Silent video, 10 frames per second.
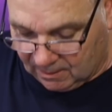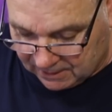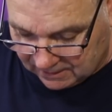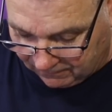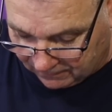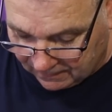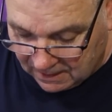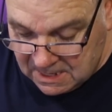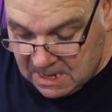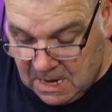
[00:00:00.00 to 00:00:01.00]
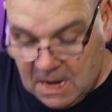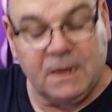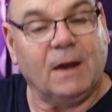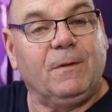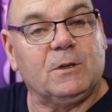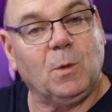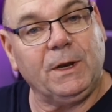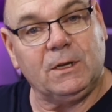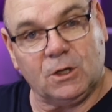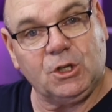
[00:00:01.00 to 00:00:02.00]
a bit different. Now, if I was
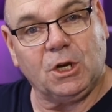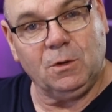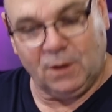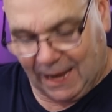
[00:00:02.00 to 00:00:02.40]
wanting to tune